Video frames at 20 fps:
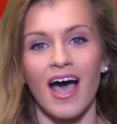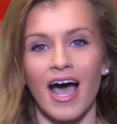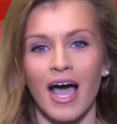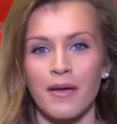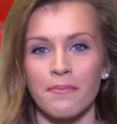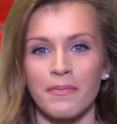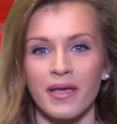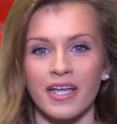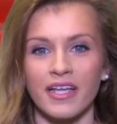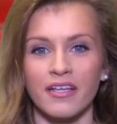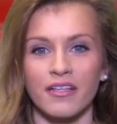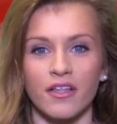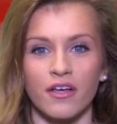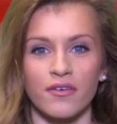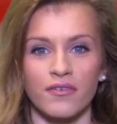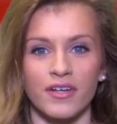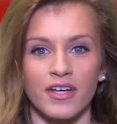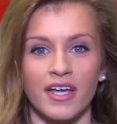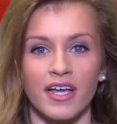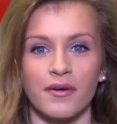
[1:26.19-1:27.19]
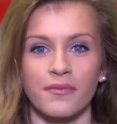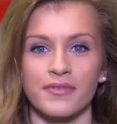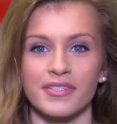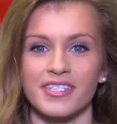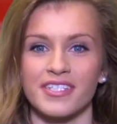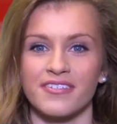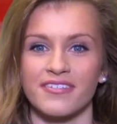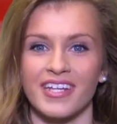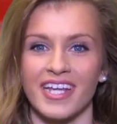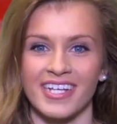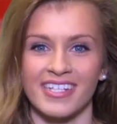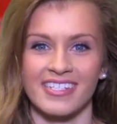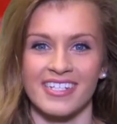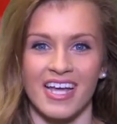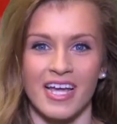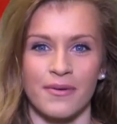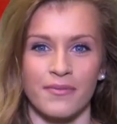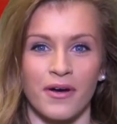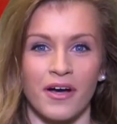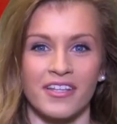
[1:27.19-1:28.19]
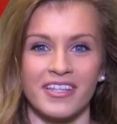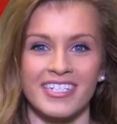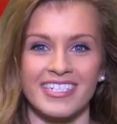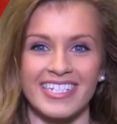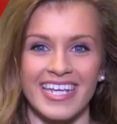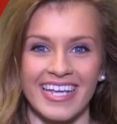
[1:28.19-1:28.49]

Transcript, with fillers: I'm Megan Glova, and we'll see you next time on The